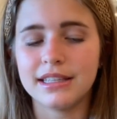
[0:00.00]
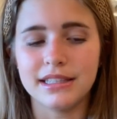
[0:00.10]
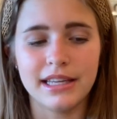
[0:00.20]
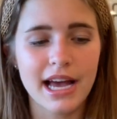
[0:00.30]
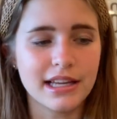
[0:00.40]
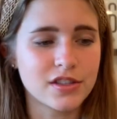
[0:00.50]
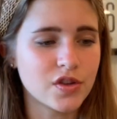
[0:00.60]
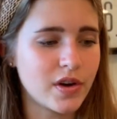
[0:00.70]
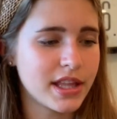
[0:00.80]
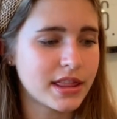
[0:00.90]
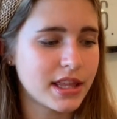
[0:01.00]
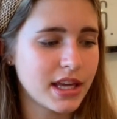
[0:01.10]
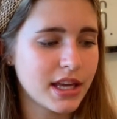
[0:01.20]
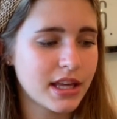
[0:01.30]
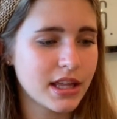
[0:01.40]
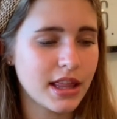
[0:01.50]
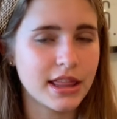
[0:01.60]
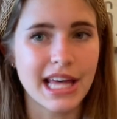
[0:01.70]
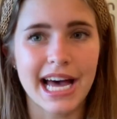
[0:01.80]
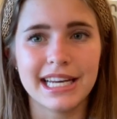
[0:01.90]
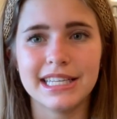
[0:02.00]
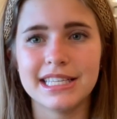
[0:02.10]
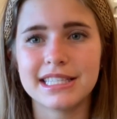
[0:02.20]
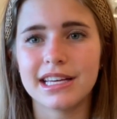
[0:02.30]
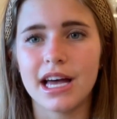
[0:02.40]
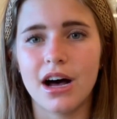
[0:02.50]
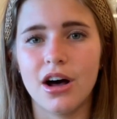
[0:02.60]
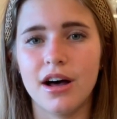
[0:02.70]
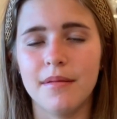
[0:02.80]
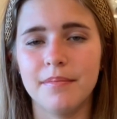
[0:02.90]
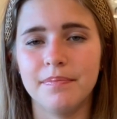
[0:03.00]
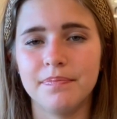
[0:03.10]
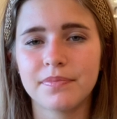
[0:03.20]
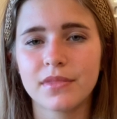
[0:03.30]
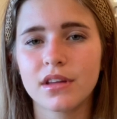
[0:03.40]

yeah so I think that is um,